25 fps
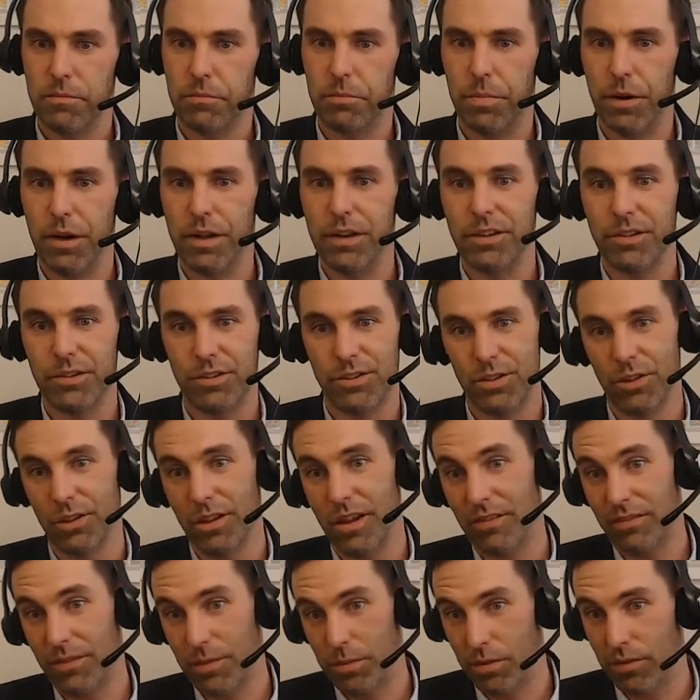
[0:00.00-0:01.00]
but you still
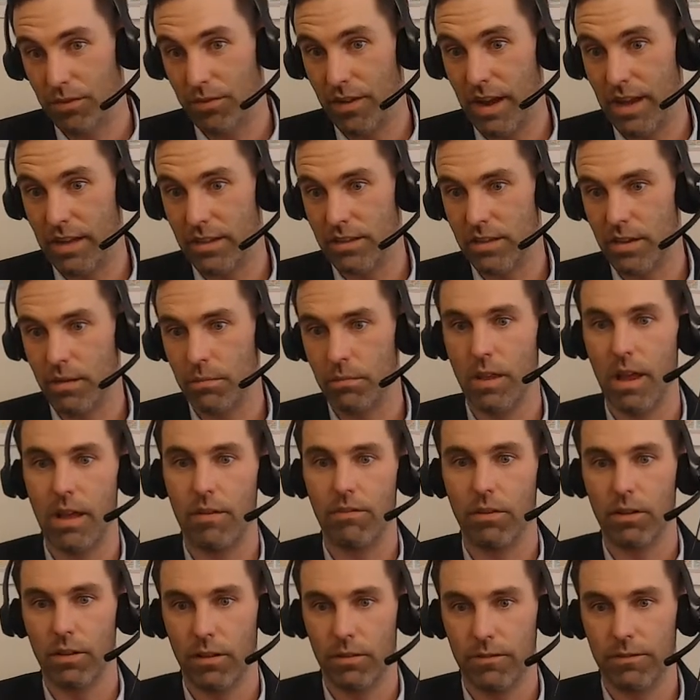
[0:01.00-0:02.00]
have to provide some
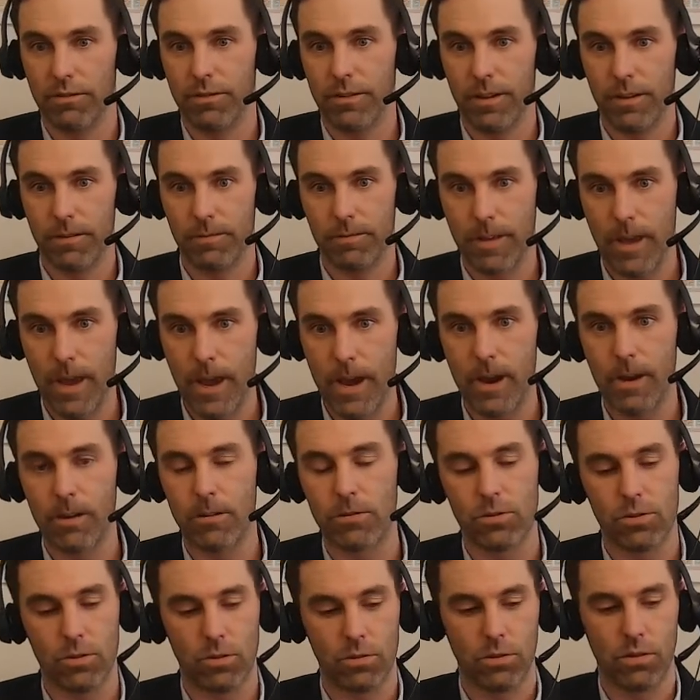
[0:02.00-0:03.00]
level of
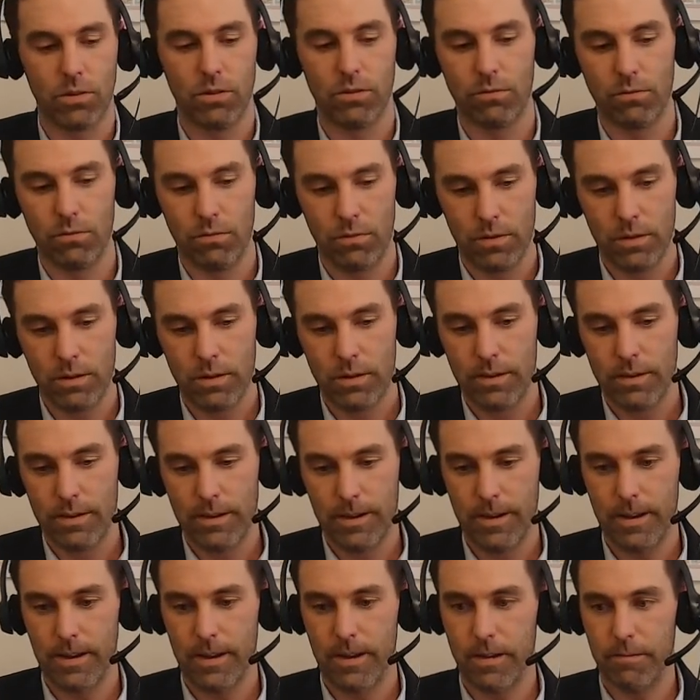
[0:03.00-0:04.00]
care, so
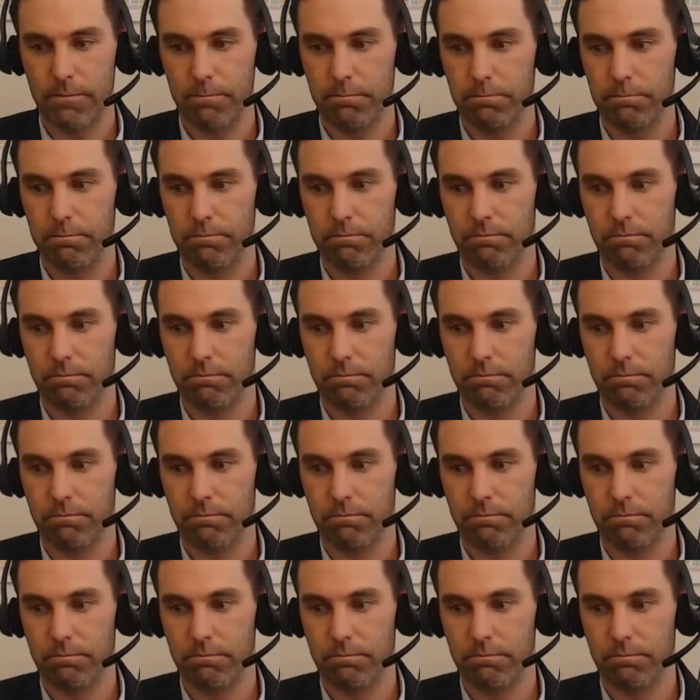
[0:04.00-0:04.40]
um,